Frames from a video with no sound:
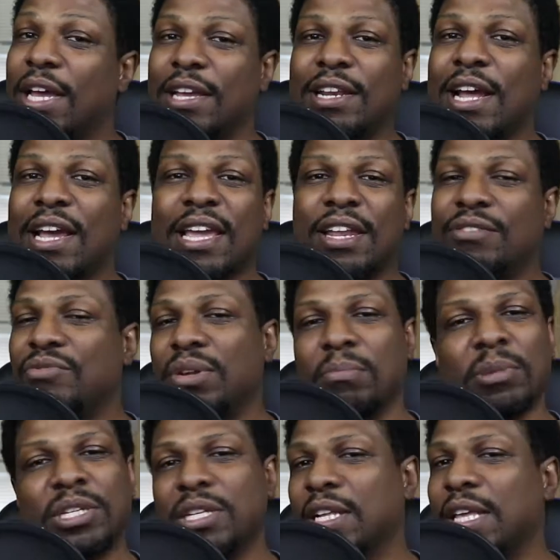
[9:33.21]
you're not getting rid of
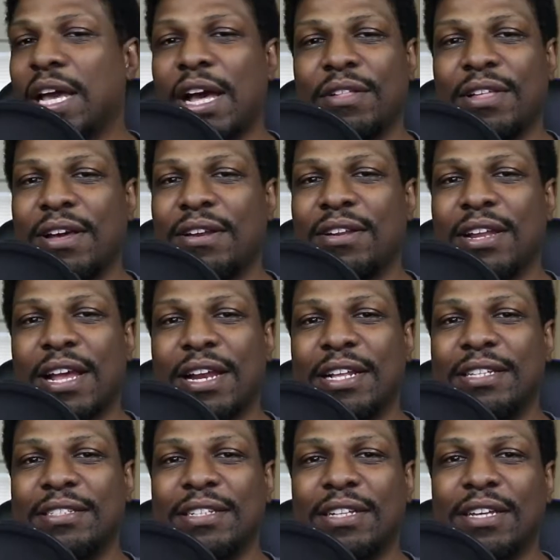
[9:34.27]
Michelle Yao that
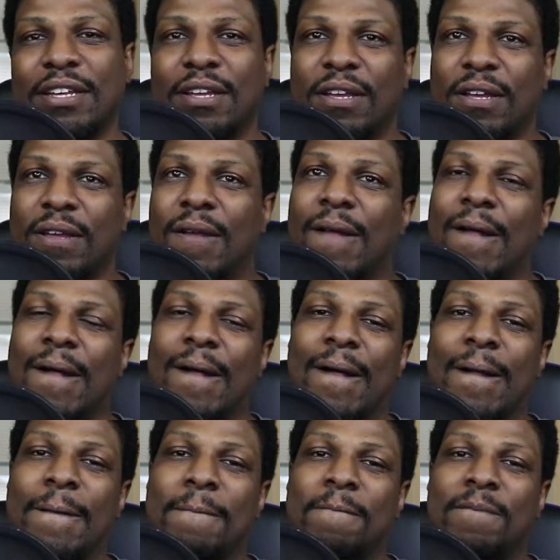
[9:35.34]

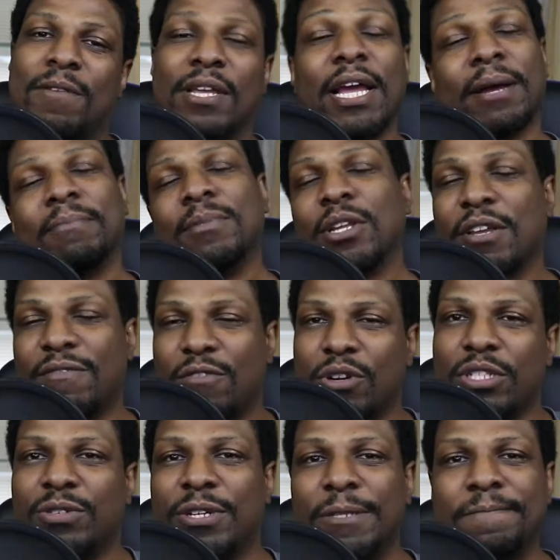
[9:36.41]
easily. So yeah, looking forward
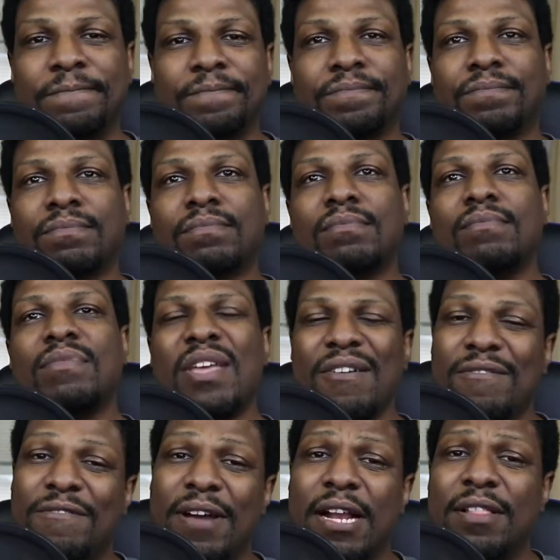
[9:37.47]
to it.
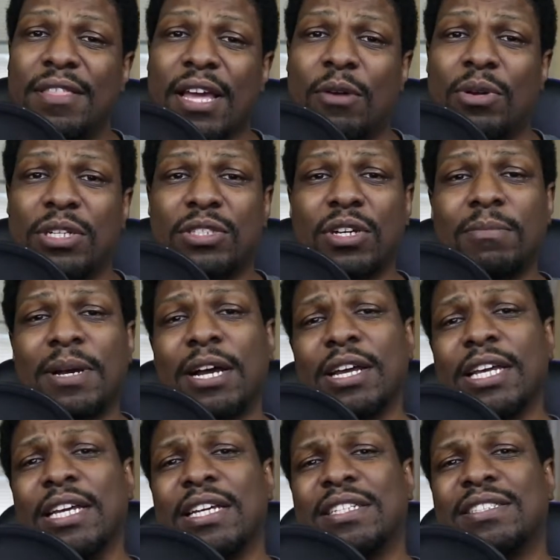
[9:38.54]
Final thing I want to talk about
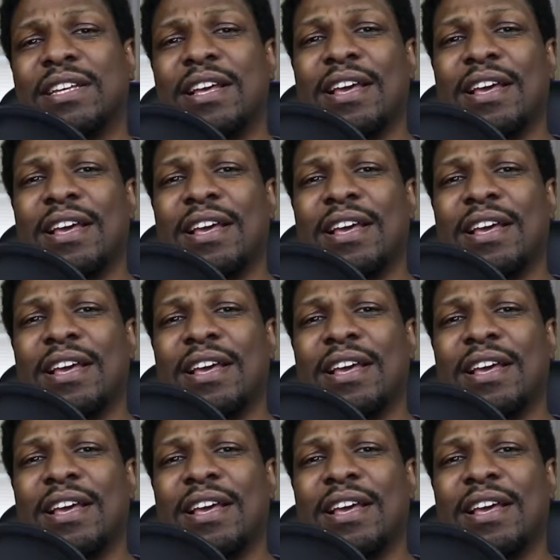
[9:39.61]
is